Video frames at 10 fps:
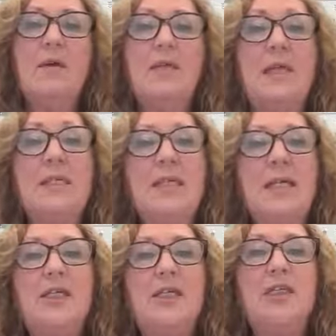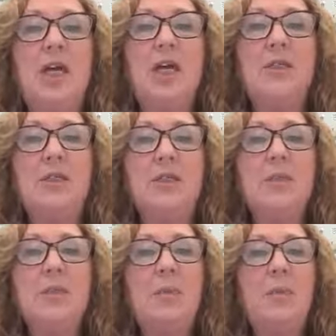These section
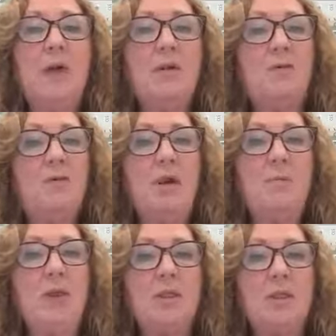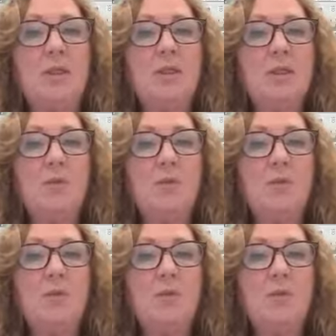changes are part of 3 measures